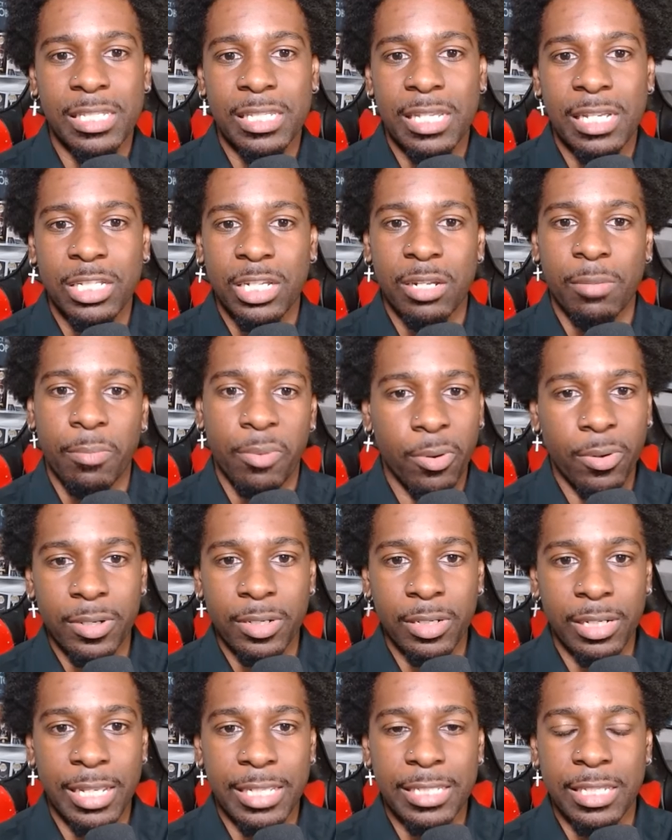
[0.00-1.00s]
such an
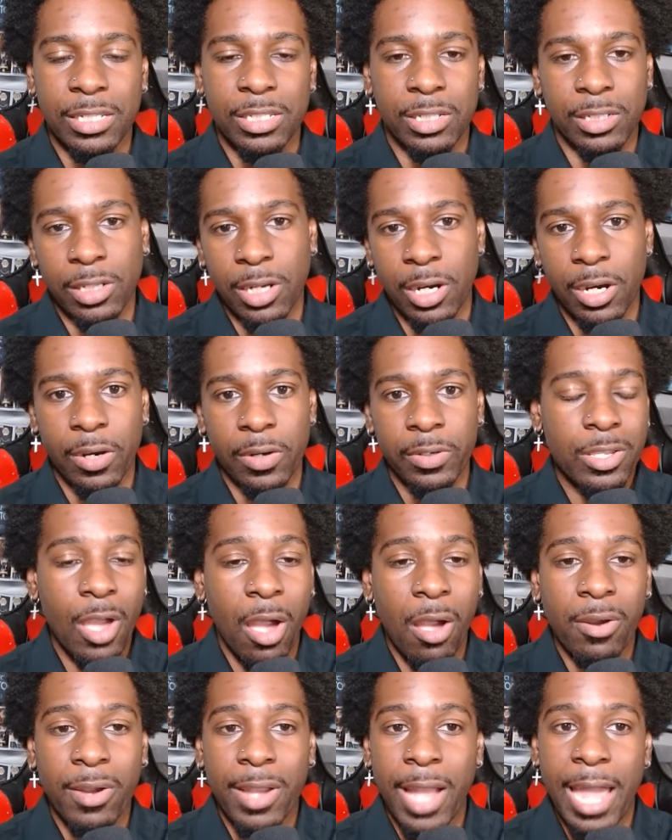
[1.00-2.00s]
important lesson to learn.
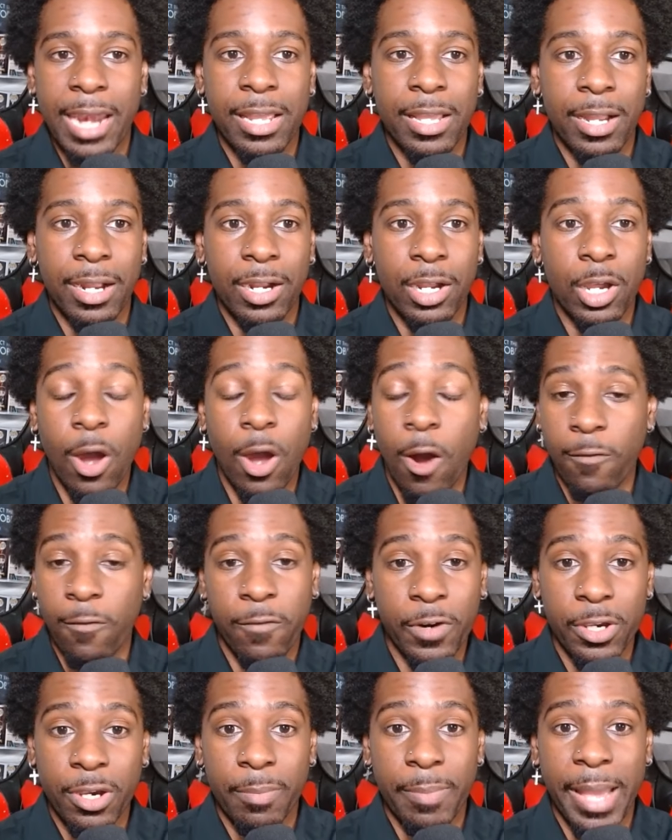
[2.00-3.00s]
Y'all gotta go
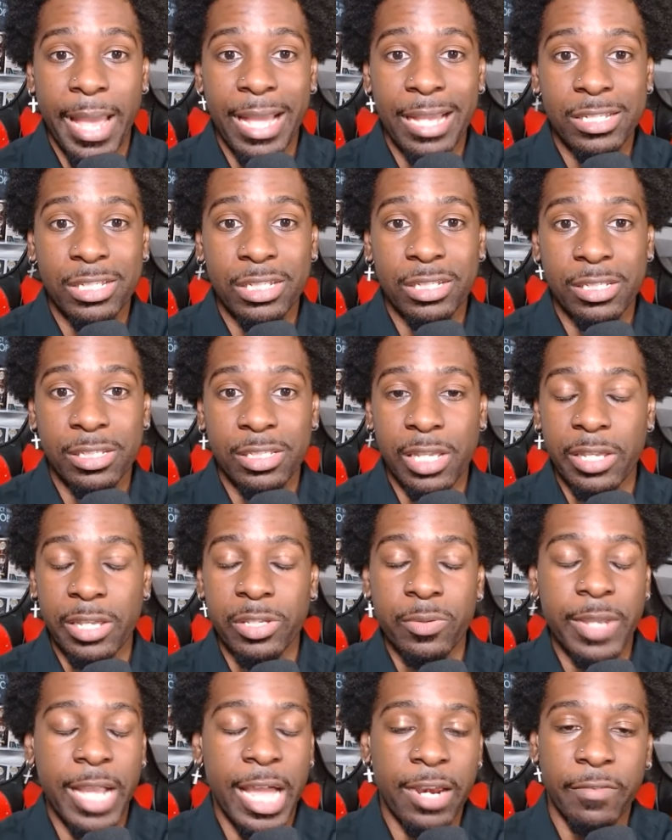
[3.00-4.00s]
for your passions, and
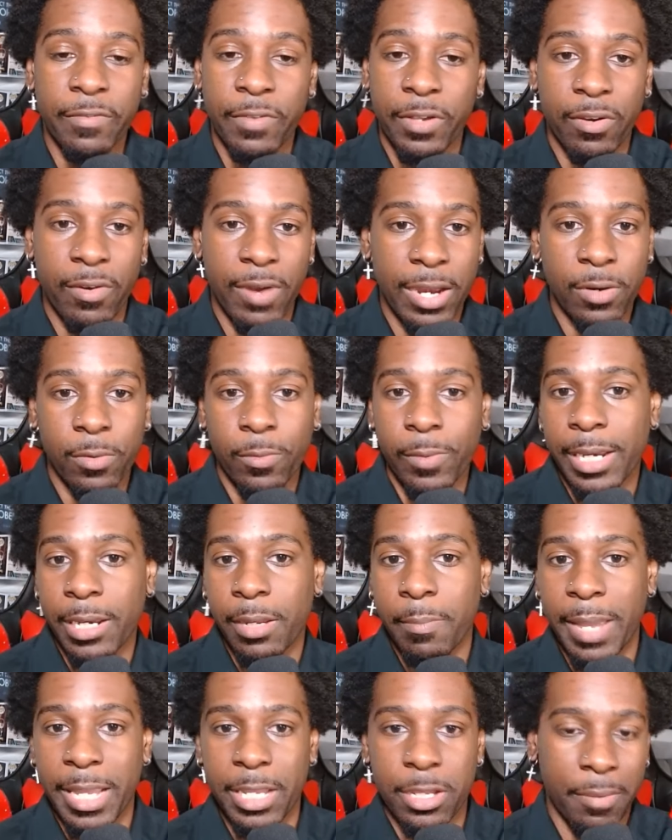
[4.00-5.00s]
you gotta figure out a way to
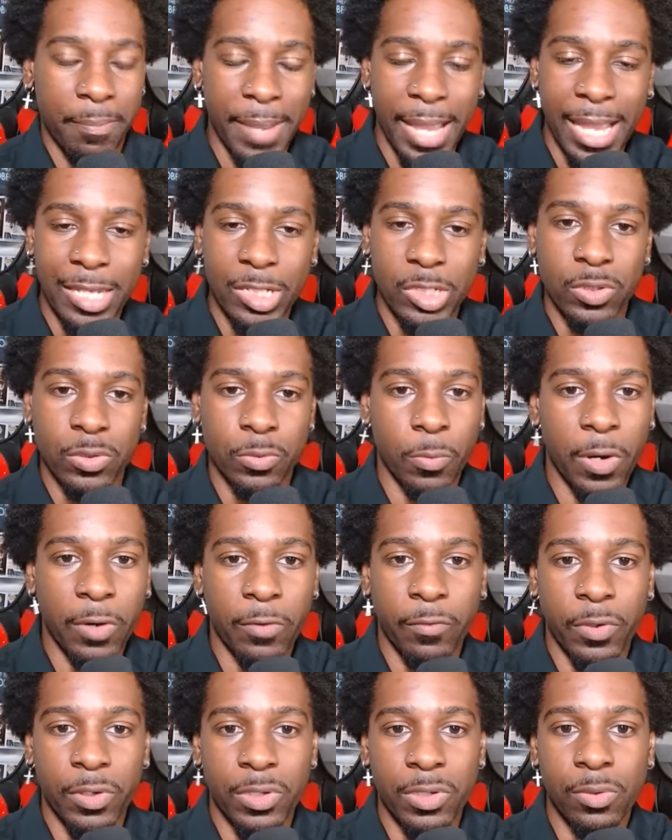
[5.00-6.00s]
make your passions
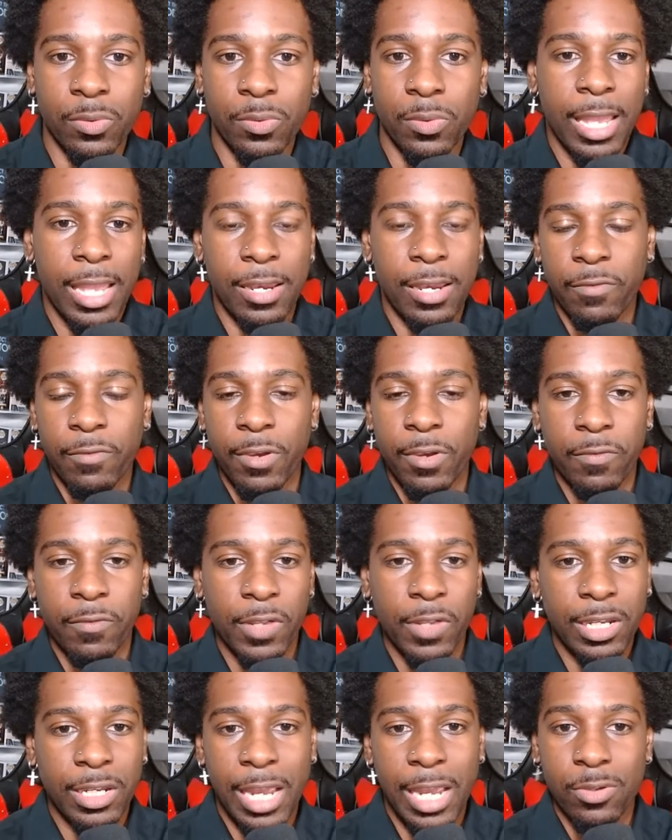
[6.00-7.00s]
work for you. And if you're
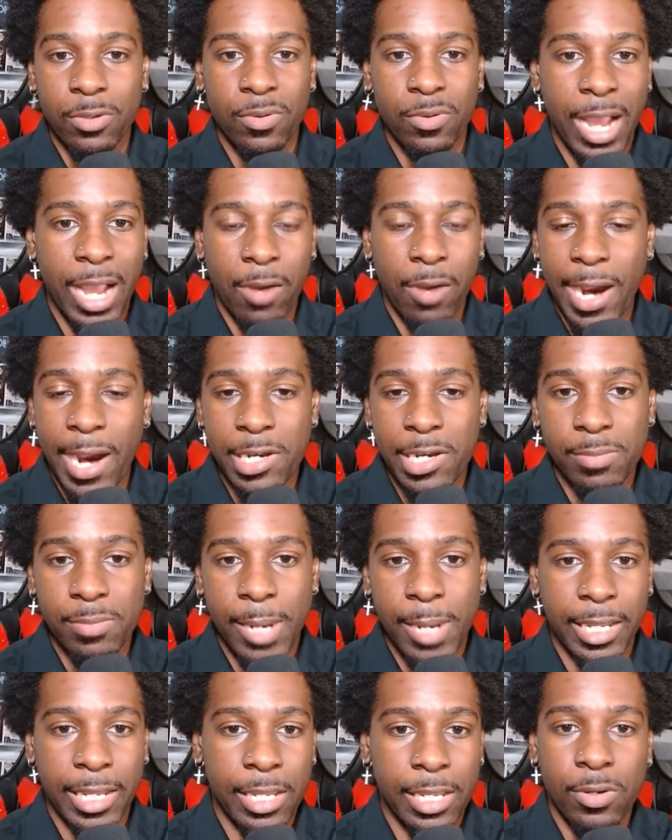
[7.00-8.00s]
feeling like you got writer's
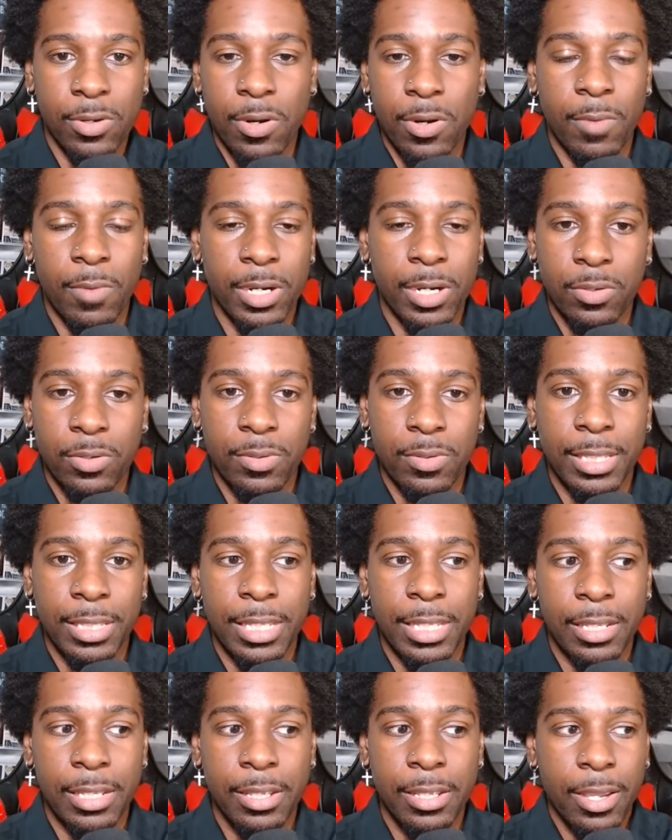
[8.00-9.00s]
block and you don't want to do
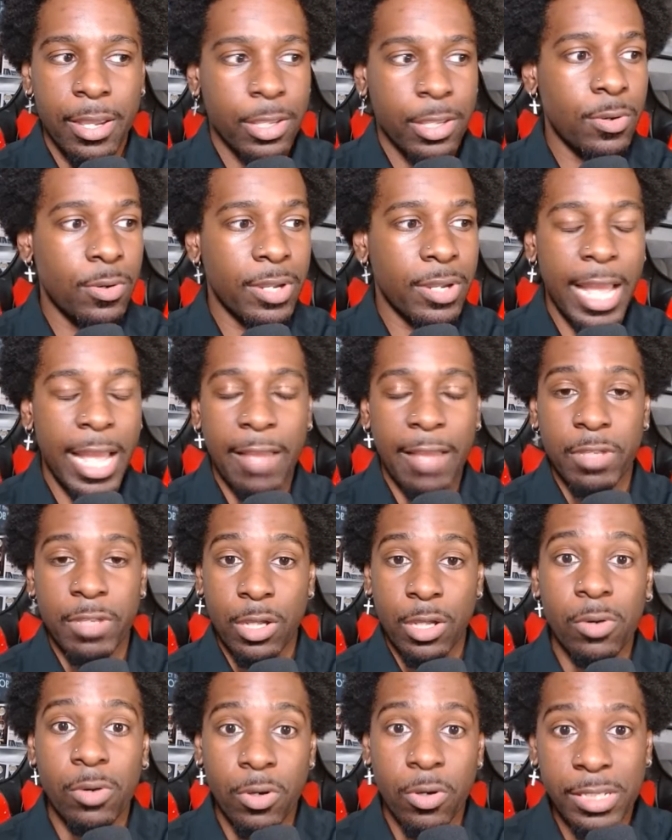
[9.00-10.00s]
nothing, you're gonna have to
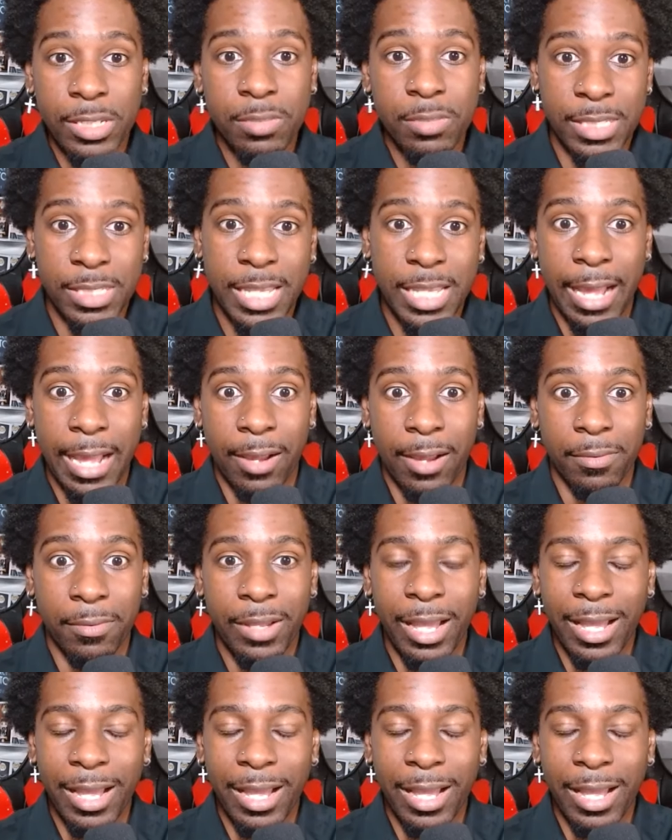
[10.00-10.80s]
go to Christmas Town